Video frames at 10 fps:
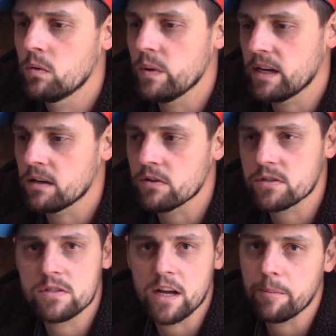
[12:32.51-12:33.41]
We can
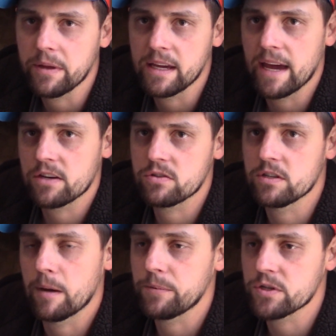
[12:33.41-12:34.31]
also set up like extra
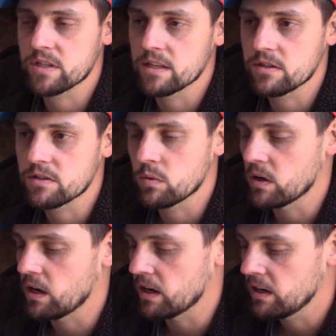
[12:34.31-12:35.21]
temperature sensors and
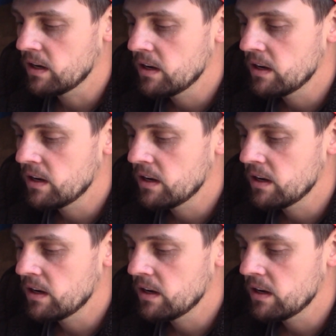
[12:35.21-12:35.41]
whatnot,